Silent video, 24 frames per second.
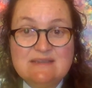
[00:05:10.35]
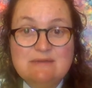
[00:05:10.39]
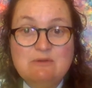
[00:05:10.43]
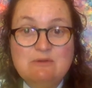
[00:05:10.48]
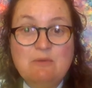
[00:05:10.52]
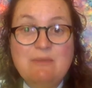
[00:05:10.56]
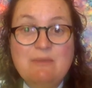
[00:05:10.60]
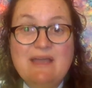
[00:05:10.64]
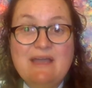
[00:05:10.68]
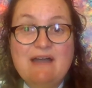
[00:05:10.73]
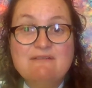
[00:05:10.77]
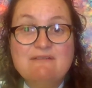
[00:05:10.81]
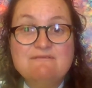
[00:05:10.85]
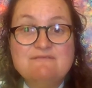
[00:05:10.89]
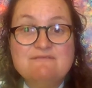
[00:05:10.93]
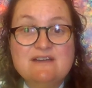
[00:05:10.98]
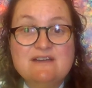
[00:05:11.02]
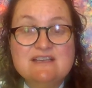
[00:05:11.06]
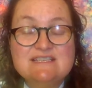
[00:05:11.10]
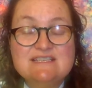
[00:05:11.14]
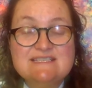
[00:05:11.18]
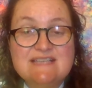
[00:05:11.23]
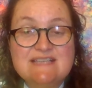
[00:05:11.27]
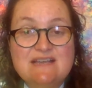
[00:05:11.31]
will be our
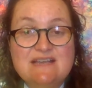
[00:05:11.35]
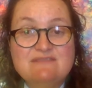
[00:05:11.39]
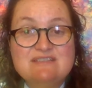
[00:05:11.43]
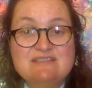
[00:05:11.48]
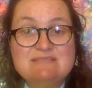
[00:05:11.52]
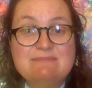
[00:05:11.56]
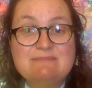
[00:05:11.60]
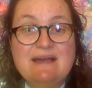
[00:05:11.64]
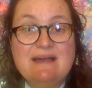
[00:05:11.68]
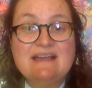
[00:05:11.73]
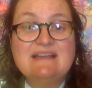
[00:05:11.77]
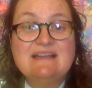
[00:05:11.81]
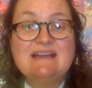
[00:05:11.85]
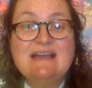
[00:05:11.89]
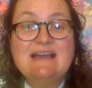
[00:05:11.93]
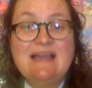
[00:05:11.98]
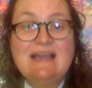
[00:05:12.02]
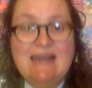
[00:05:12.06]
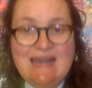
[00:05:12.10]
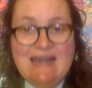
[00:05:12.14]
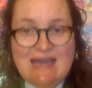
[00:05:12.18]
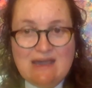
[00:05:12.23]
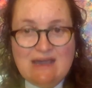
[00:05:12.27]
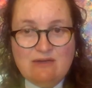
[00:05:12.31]
first service back at
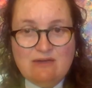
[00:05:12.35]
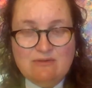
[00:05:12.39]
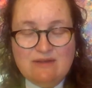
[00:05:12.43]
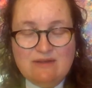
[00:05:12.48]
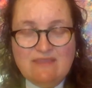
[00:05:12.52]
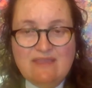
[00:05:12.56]
Clown,